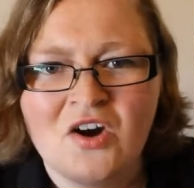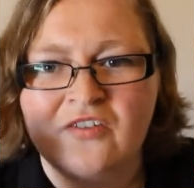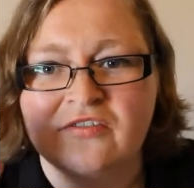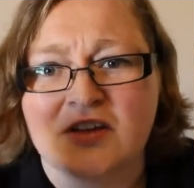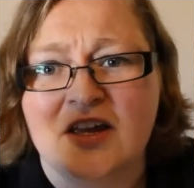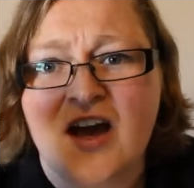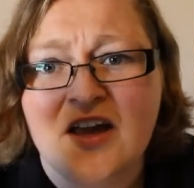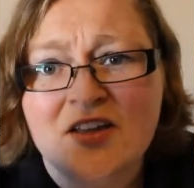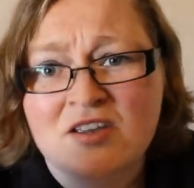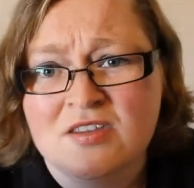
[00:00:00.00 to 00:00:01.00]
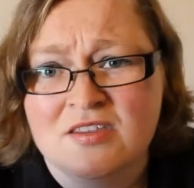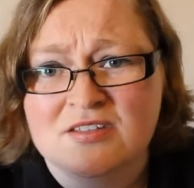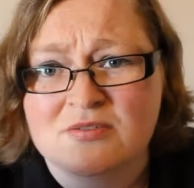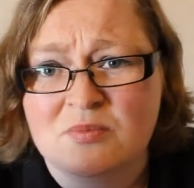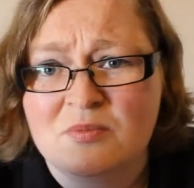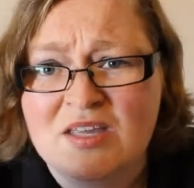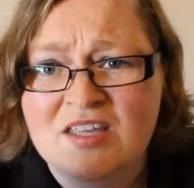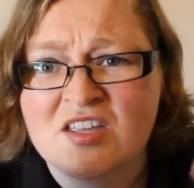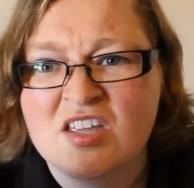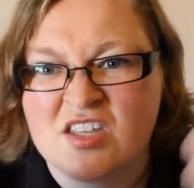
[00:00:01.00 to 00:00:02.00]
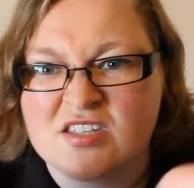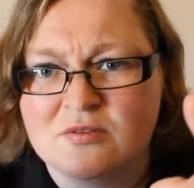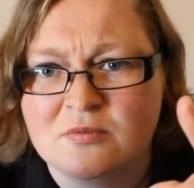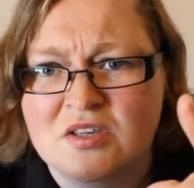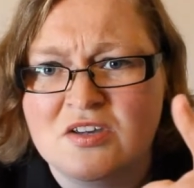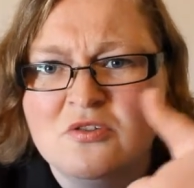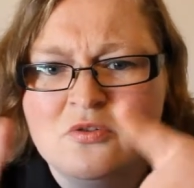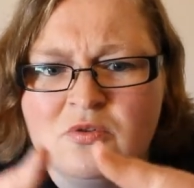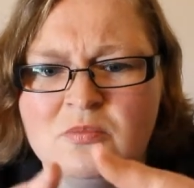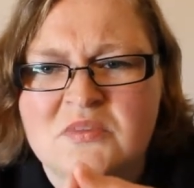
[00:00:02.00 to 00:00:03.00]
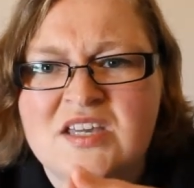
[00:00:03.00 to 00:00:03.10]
Hopefully this will be me, this will be you. We'll